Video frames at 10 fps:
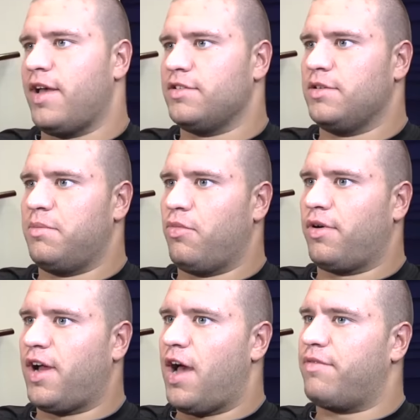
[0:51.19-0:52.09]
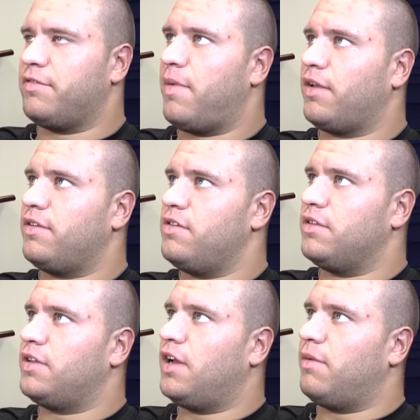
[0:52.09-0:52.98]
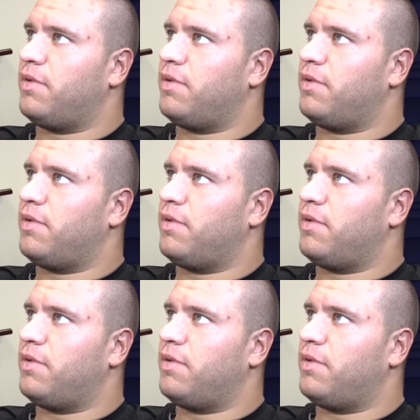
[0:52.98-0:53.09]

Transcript: has a little more confidence back there. You can tell.